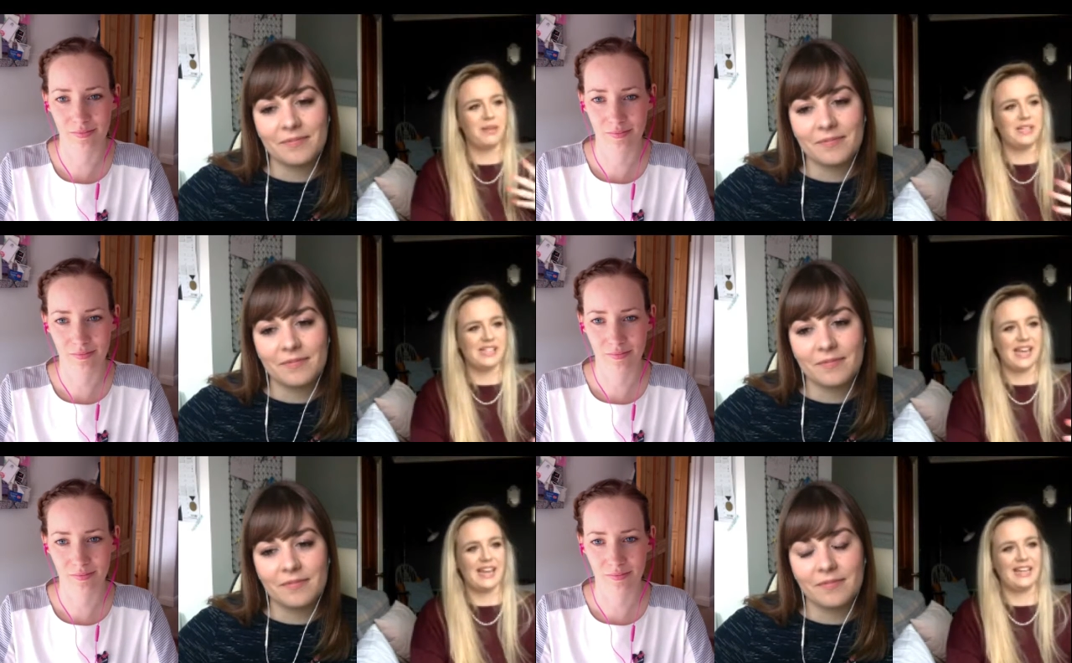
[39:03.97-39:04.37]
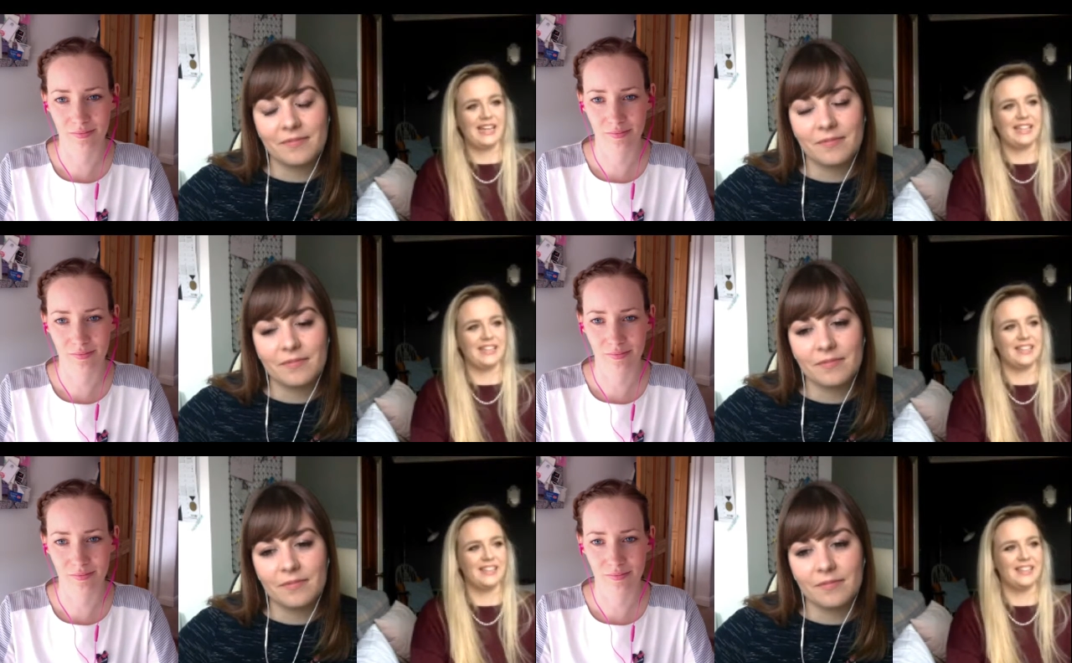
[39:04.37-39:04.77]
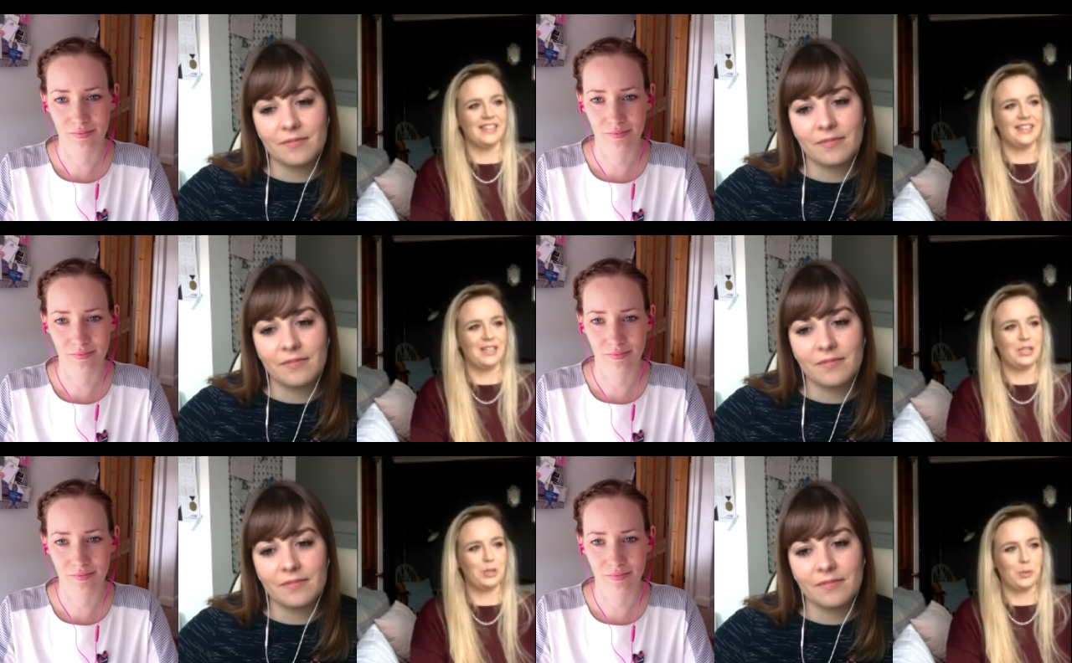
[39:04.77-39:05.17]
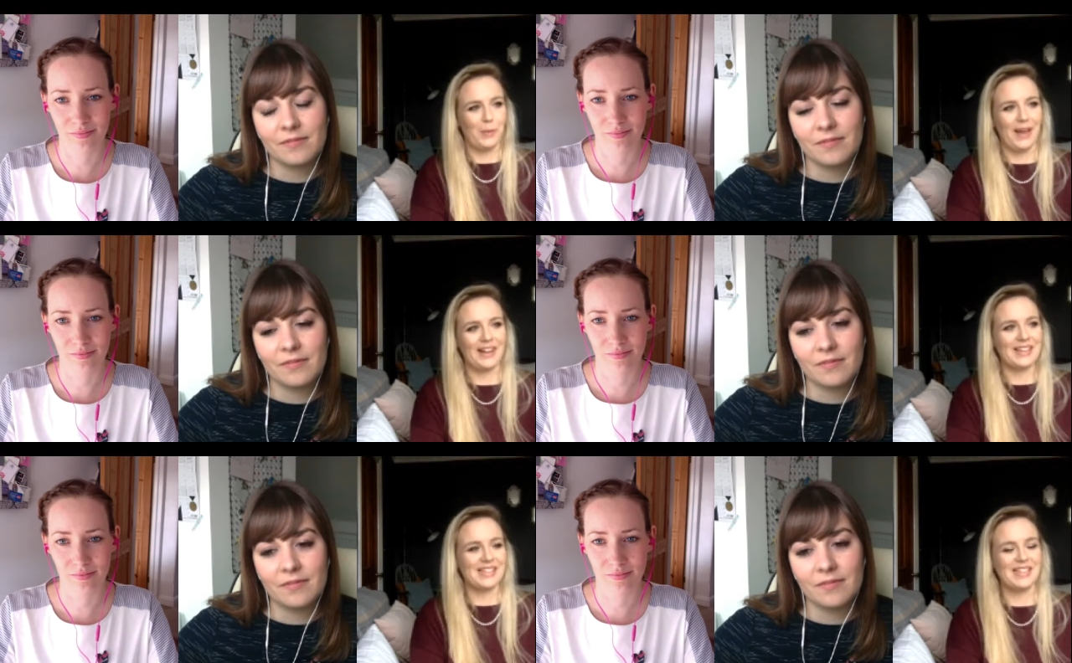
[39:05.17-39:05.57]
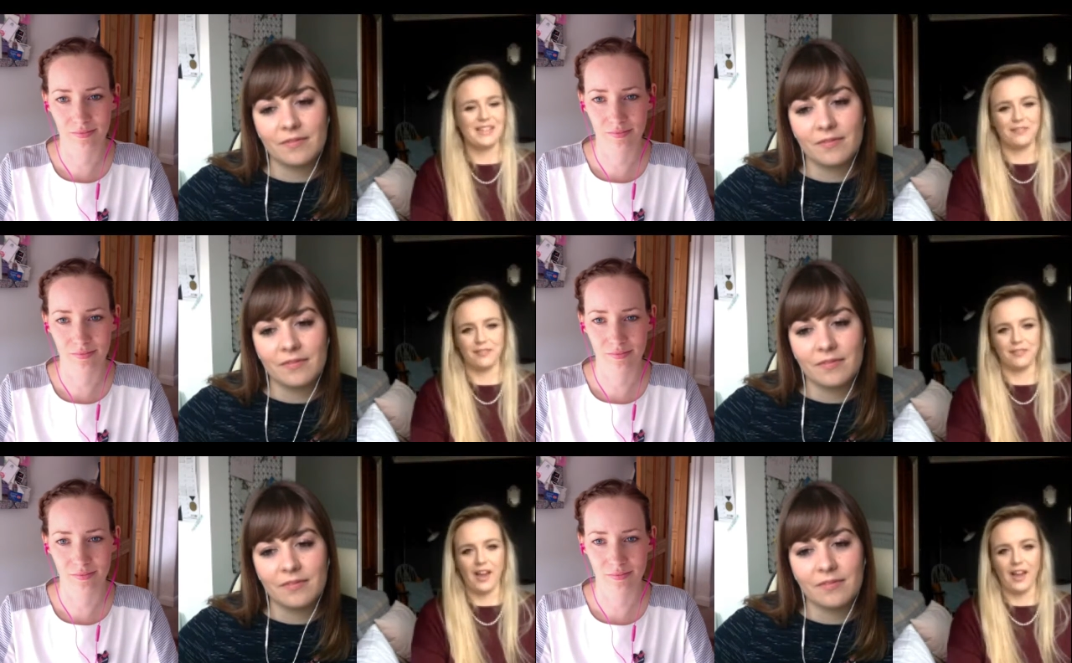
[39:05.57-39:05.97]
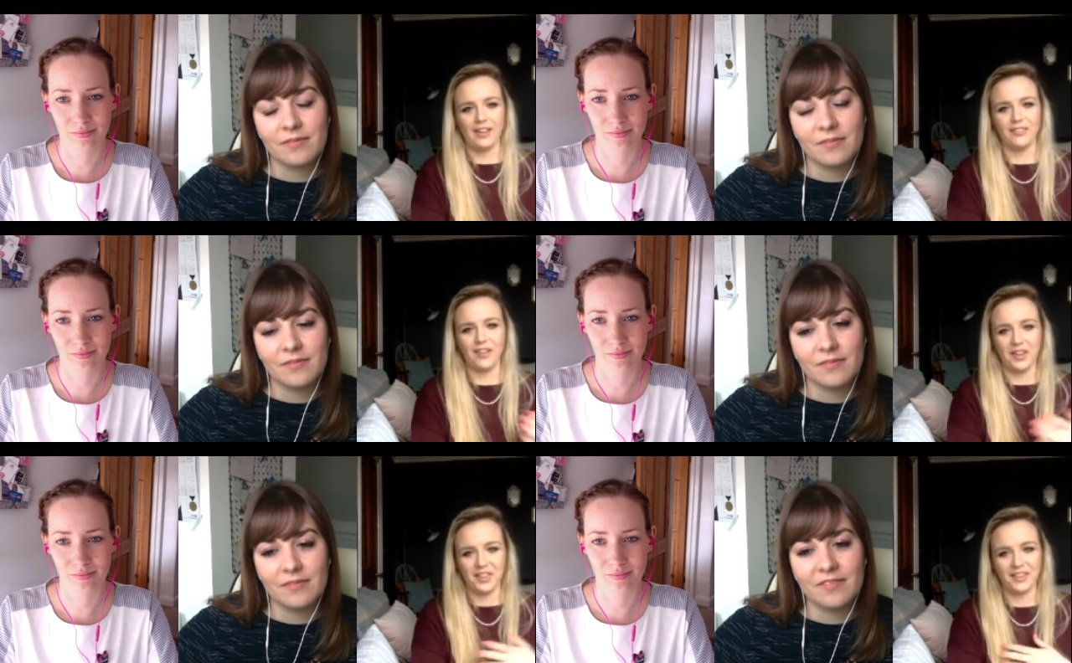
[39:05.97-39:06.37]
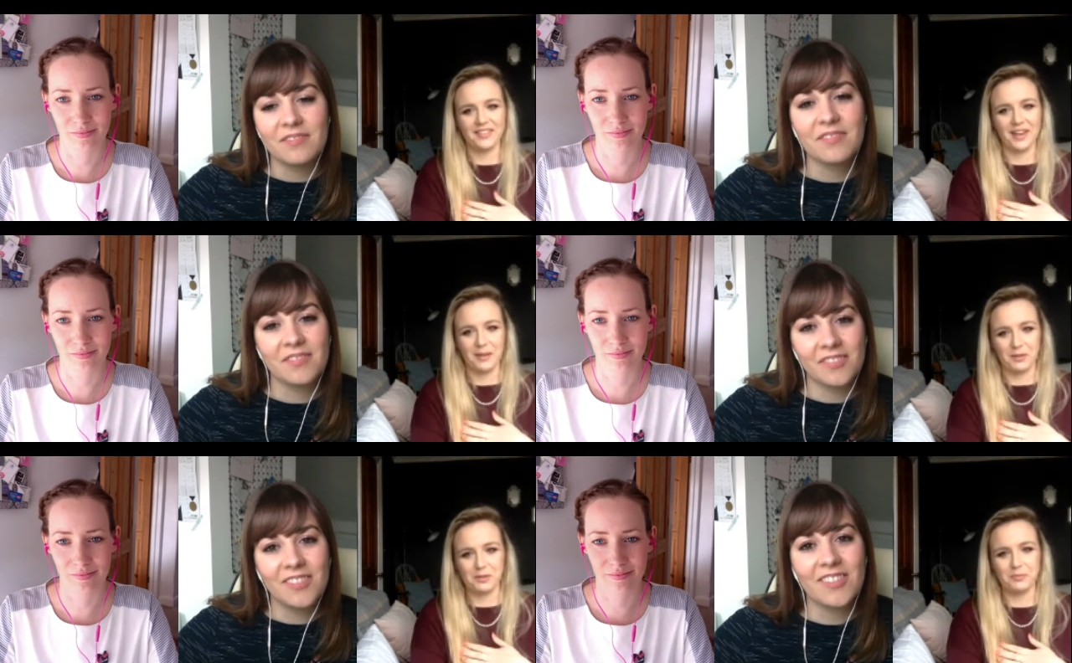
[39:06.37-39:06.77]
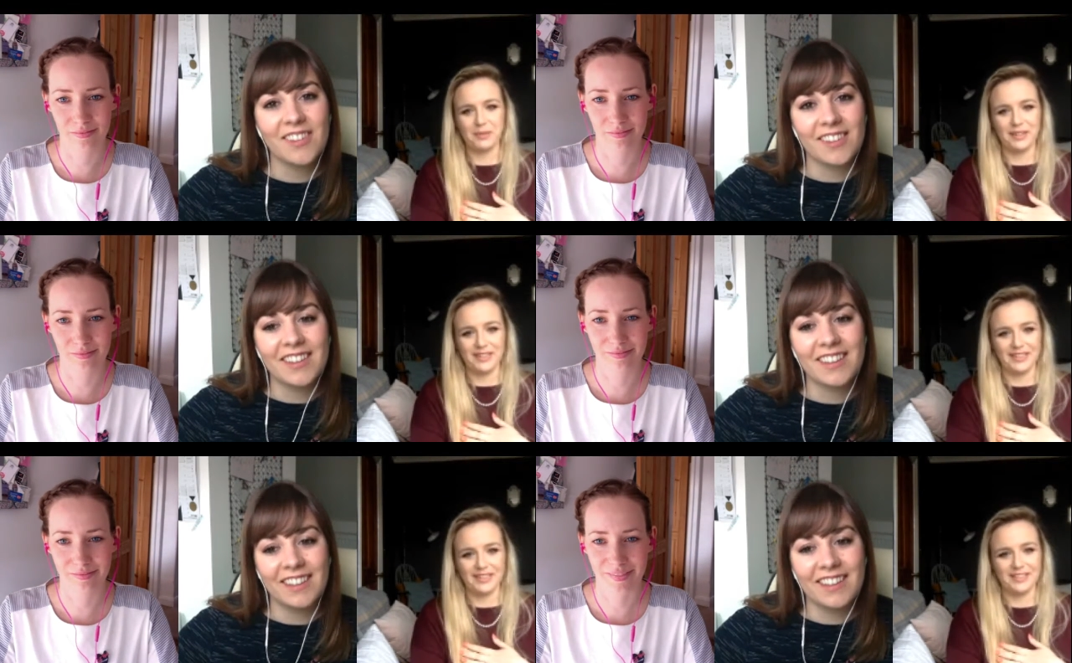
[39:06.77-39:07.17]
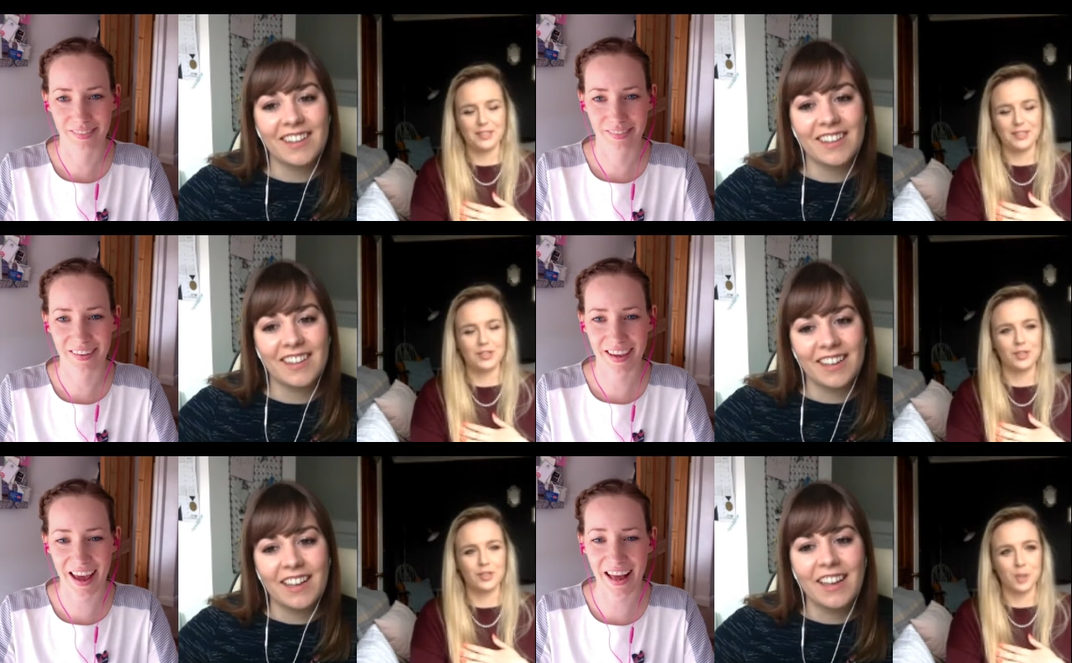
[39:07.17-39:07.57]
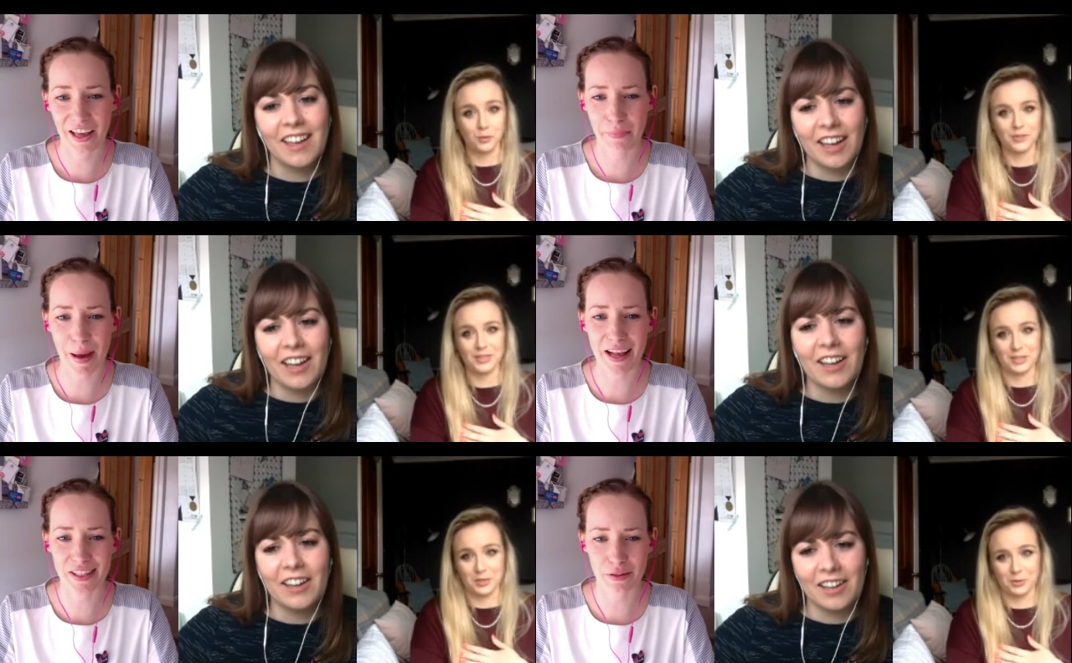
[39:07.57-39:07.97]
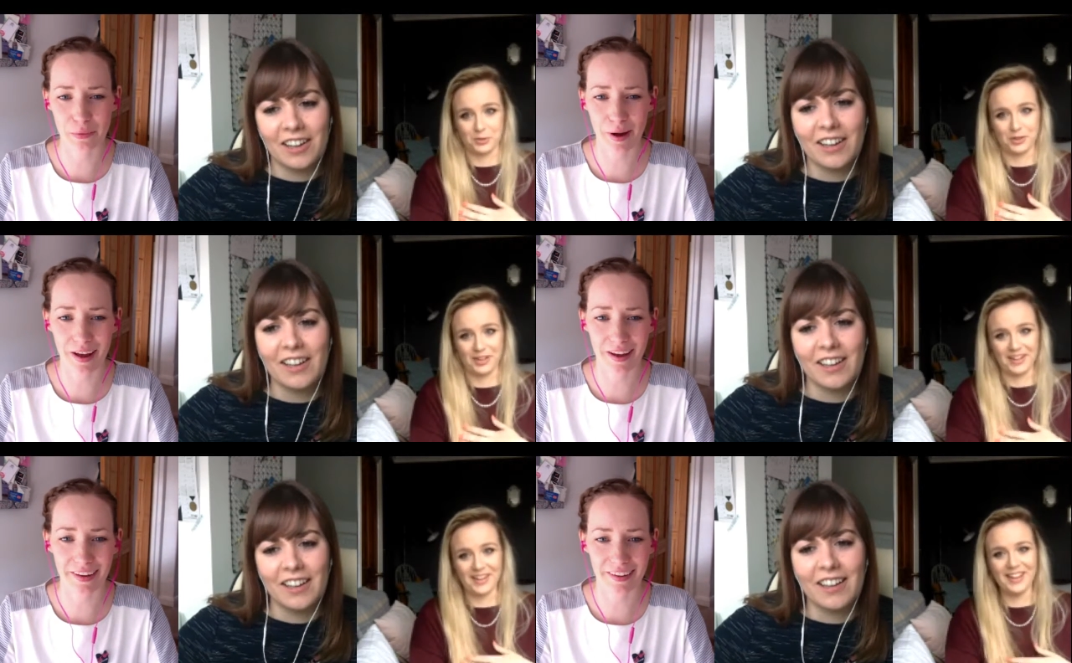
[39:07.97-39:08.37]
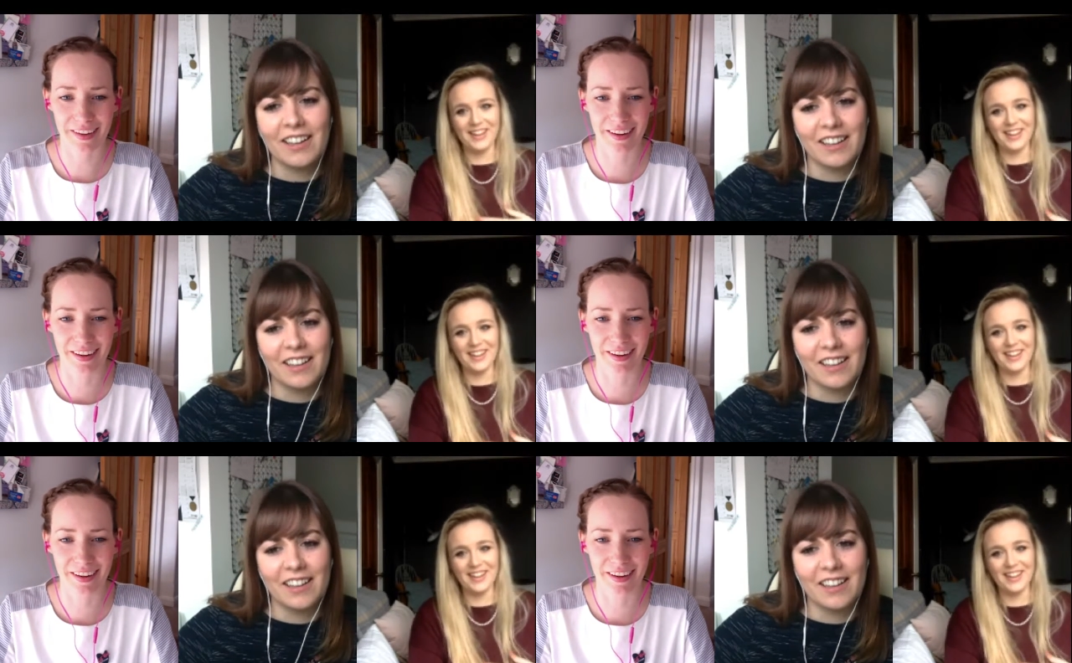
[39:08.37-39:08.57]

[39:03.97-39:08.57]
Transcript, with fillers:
Speaker 1: mundane normality of life, I think that would be. Yeah, like back to work.